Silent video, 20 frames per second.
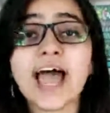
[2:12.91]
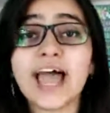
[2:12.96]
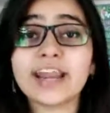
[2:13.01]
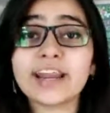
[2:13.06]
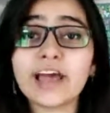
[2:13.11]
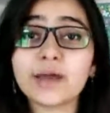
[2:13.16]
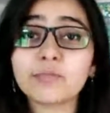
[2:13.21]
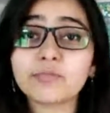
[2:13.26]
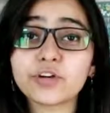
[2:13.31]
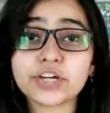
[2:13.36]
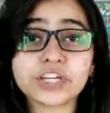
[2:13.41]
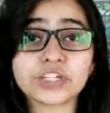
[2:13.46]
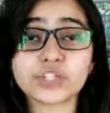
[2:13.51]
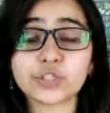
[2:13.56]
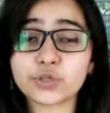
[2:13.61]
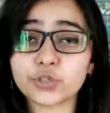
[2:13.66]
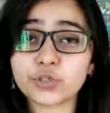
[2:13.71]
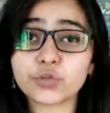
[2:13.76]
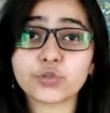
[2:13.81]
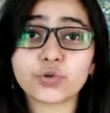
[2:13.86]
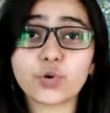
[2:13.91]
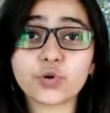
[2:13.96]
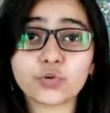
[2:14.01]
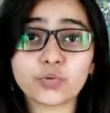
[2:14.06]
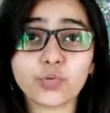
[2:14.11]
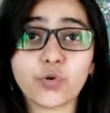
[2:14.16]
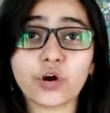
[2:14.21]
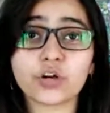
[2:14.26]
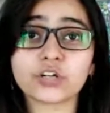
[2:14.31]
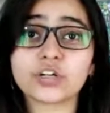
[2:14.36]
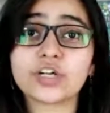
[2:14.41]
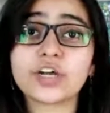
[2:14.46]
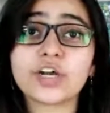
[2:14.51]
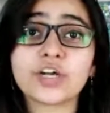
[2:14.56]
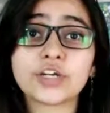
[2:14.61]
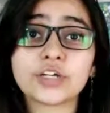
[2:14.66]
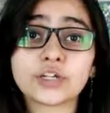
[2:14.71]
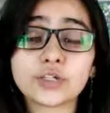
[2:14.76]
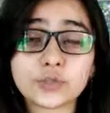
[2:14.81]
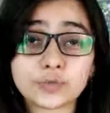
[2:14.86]
And I'm pretty sure you don't want
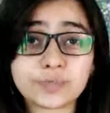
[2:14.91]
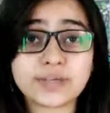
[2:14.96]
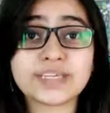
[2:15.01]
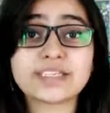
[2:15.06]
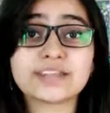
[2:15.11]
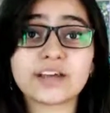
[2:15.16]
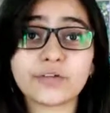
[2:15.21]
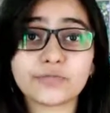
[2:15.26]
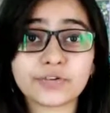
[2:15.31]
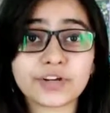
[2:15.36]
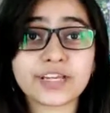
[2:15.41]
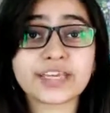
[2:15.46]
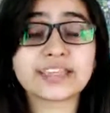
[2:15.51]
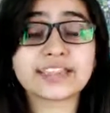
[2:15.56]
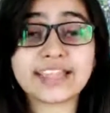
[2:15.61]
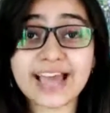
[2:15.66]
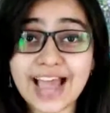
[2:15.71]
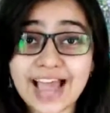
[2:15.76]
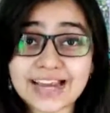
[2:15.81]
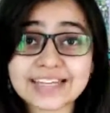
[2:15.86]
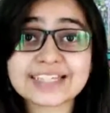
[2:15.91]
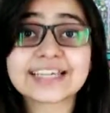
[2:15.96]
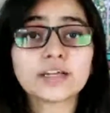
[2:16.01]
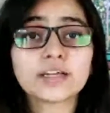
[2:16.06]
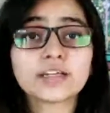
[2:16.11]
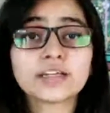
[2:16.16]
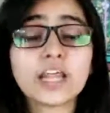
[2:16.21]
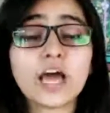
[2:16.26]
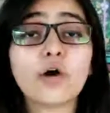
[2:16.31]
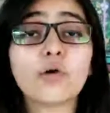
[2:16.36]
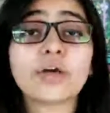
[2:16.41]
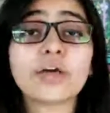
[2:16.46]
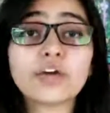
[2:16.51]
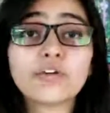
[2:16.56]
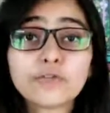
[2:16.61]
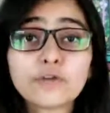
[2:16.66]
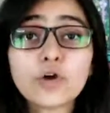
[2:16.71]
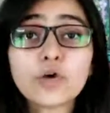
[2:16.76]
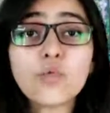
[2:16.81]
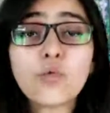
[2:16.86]
to be suffering that. Now,
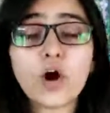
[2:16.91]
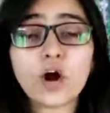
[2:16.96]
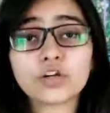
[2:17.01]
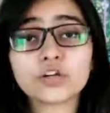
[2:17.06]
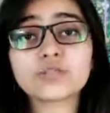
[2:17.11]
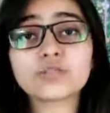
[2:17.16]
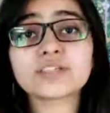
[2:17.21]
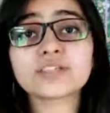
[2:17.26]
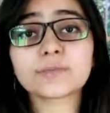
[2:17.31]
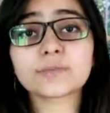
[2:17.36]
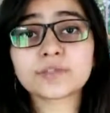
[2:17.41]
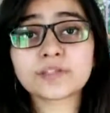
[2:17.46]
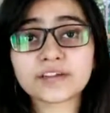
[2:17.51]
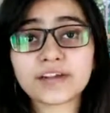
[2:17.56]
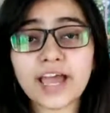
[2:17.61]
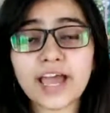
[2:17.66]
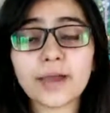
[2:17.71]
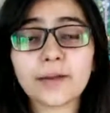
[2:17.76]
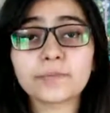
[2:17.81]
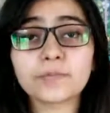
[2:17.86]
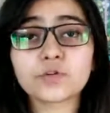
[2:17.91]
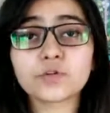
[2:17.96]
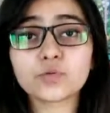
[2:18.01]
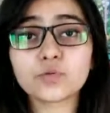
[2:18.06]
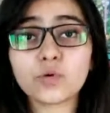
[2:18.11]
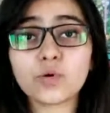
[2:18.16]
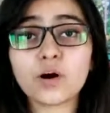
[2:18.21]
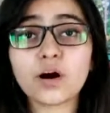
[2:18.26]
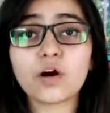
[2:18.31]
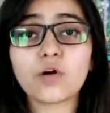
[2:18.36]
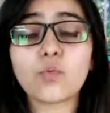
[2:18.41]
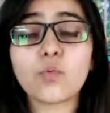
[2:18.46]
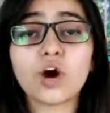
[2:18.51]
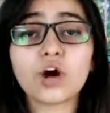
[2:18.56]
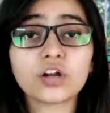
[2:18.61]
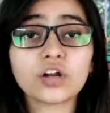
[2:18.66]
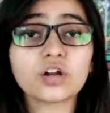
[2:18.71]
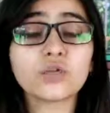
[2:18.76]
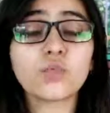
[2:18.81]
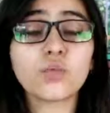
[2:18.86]
if you want to subscribe to a
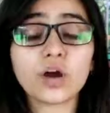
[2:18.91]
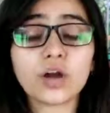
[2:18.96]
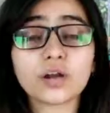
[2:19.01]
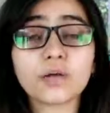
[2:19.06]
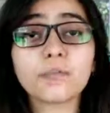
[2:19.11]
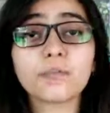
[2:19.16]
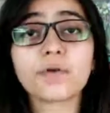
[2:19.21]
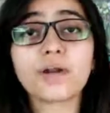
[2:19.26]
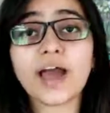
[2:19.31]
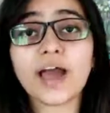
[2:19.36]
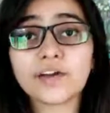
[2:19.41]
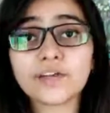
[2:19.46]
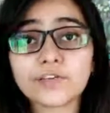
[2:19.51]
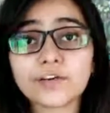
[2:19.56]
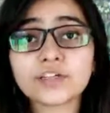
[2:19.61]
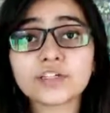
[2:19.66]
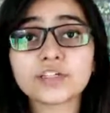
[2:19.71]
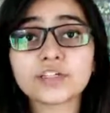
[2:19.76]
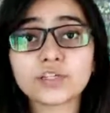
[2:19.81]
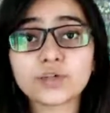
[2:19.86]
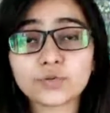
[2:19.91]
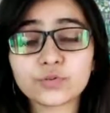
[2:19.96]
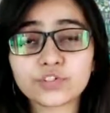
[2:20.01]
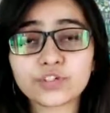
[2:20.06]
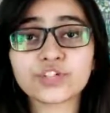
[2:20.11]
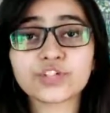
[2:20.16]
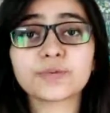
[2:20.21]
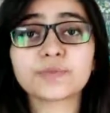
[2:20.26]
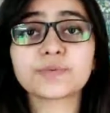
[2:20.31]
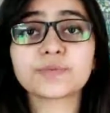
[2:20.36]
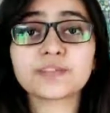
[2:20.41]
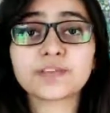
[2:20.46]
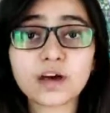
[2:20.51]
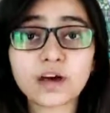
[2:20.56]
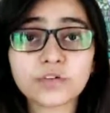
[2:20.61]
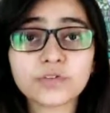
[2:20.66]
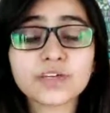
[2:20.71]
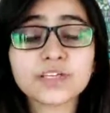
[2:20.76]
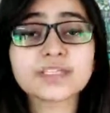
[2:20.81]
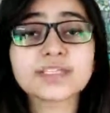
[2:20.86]
one-on-one private tutorship
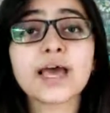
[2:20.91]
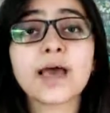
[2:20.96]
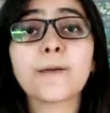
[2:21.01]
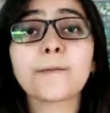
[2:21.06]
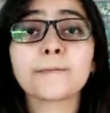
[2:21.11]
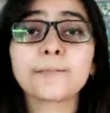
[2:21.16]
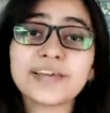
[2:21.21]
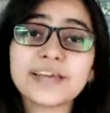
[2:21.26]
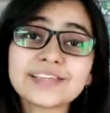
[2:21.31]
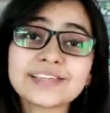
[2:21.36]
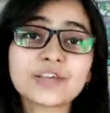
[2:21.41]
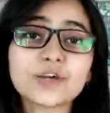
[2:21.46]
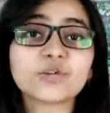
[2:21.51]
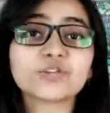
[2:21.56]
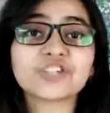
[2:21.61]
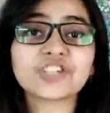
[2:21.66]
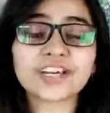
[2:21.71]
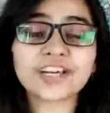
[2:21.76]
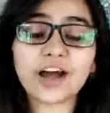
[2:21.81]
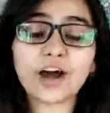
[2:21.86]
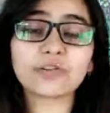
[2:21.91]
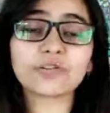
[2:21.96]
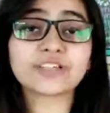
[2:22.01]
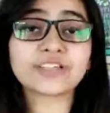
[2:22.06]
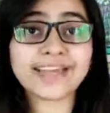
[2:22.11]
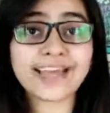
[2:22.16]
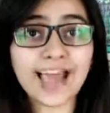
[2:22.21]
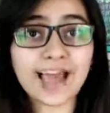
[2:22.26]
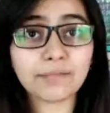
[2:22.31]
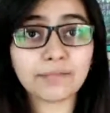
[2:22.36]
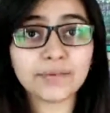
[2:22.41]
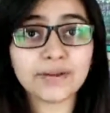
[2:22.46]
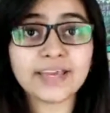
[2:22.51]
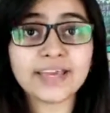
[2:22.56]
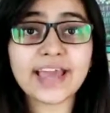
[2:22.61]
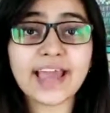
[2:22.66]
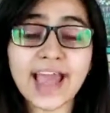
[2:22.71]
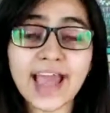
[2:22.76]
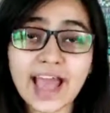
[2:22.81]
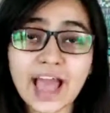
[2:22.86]
service, please go check out
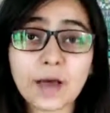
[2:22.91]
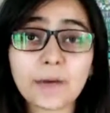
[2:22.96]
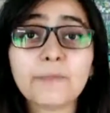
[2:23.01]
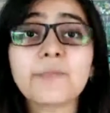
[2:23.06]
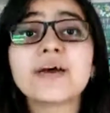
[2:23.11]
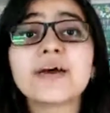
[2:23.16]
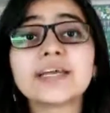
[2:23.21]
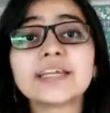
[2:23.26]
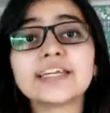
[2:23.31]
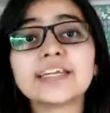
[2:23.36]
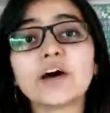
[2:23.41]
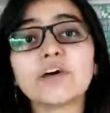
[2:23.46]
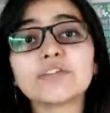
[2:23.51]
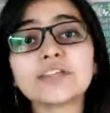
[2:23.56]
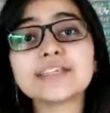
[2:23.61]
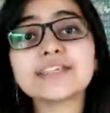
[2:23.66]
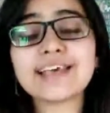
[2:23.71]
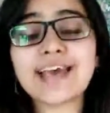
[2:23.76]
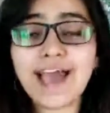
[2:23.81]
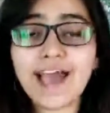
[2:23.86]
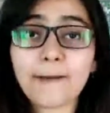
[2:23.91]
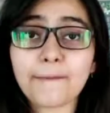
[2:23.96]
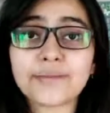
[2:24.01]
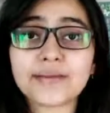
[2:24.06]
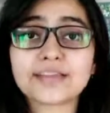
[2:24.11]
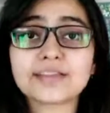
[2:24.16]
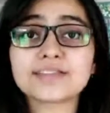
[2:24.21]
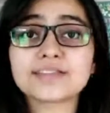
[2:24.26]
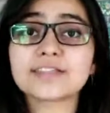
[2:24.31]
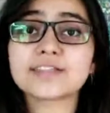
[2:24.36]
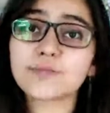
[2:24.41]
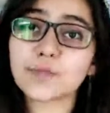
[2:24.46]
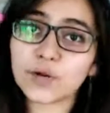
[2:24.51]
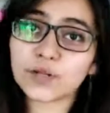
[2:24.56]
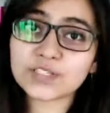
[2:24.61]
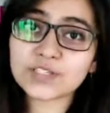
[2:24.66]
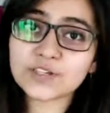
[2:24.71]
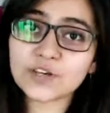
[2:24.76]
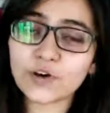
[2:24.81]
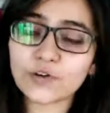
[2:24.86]
Cambly app. Now, this app is the
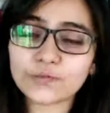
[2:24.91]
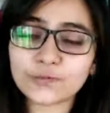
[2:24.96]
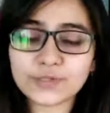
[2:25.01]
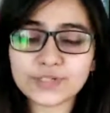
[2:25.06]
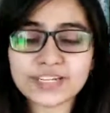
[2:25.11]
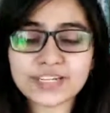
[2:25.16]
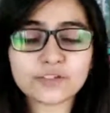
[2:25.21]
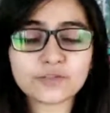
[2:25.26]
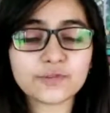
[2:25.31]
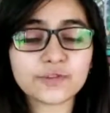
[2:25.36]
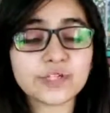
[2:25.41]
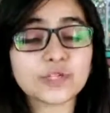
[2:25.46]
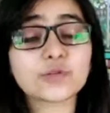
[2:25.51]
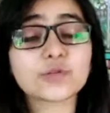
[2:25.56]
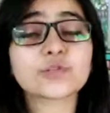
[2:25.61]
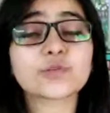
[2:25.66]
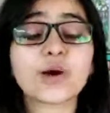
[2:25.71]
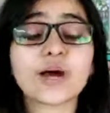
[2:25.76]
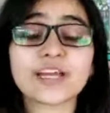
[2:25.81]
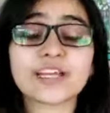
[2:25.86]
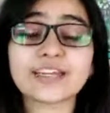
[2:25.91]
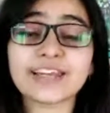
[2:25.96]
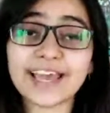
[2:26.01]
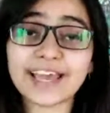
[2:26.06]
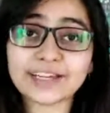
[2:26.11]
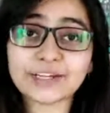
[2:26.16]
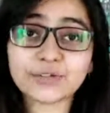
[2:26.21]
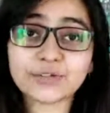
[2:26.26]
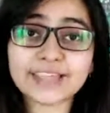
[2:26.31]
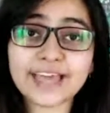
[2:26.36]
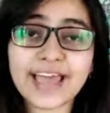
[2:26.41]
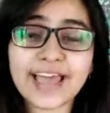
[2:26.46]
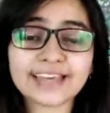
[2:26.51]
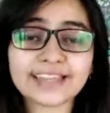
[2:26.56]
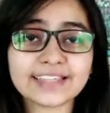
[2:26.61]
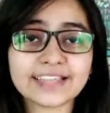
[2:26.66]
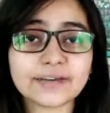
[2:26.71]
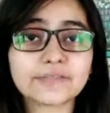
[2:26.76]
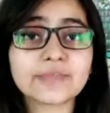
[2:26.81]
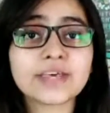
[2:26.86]
sponsor of today's video, so I'd like to
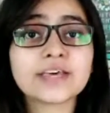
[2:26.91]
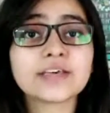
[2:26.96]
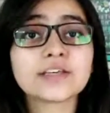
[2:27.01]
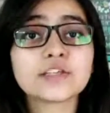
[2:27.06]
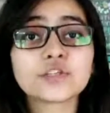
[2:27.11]
thank them.